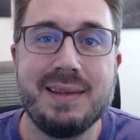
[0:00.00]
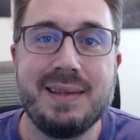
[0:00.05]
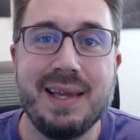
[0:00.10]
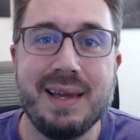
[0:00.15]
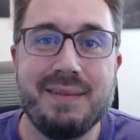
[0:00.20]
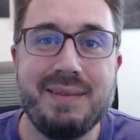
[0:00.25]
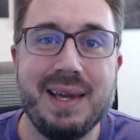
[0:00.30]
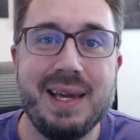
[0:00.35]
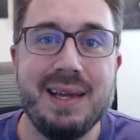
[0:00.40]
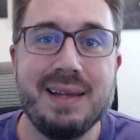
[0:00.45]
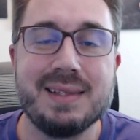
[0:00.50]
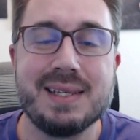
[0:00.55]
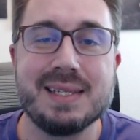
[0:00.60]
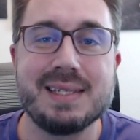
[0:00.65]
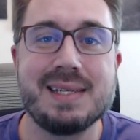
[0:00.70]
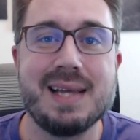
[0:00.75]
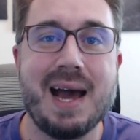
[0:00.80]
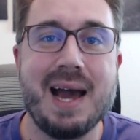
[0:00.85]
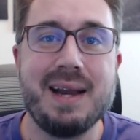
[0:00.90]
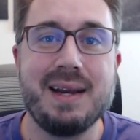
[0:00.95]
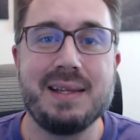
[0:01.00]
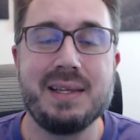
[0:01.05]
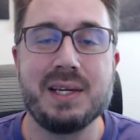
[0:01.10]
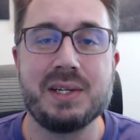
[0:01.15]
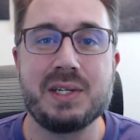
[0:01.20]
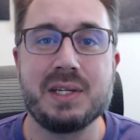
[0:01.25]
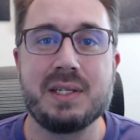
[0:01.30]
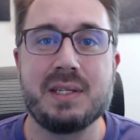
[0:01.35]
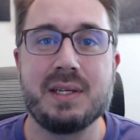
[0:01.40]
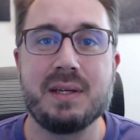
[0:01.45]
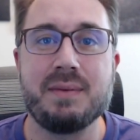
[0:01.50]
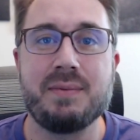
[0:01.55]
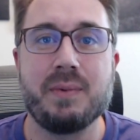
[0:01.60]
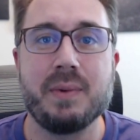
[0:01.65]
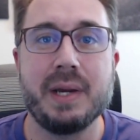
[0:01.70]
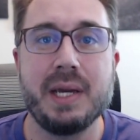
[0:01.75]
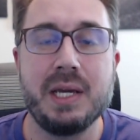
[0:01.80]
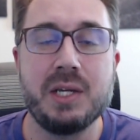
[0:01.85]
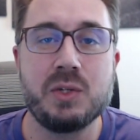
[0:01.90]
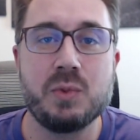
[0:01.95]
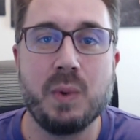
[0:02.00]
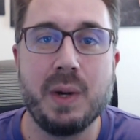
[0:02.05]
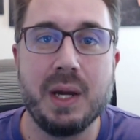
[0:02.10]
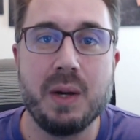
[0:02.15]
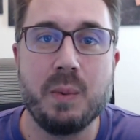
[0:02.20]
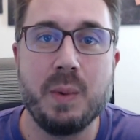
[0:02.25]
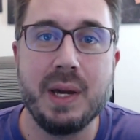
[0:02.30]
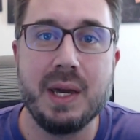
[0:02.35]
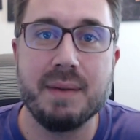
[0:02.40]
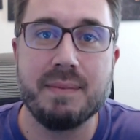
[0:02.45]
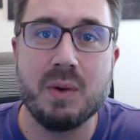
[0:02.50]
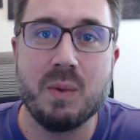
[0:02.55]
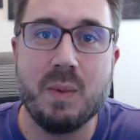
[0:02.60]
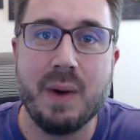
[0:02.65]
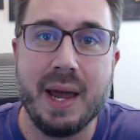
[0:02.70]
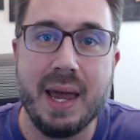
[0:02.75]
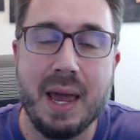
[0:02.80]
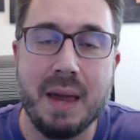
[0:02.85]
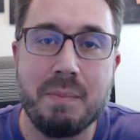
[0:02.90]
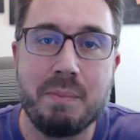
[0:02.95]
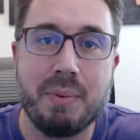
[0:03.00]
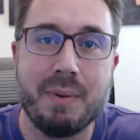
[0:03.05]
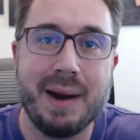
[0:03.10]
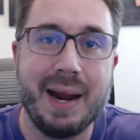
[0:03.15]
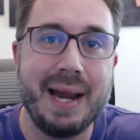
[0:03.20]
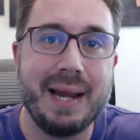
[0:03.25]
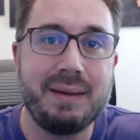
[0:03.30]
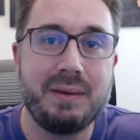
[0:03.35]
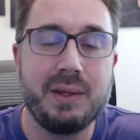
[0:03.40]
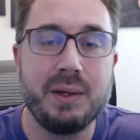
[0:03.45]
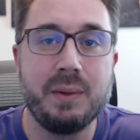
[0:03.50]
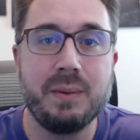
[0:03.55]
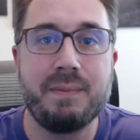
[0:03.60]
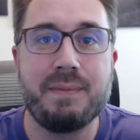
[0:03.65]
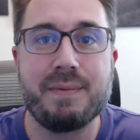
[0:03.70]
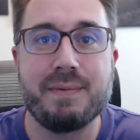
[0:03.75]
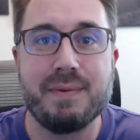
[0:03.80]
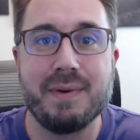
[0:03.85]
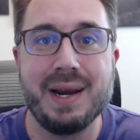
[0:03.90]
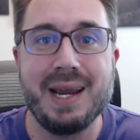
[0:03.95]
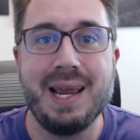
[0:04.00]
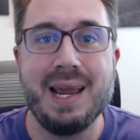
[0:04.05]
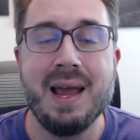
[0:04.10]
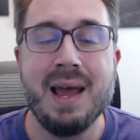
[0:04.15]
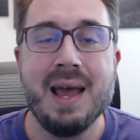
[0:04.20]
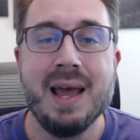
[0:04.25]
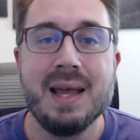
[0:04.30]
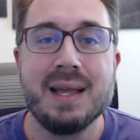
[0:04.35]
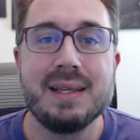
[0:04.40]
Divi Design Initiative, where each week we give away a brand new free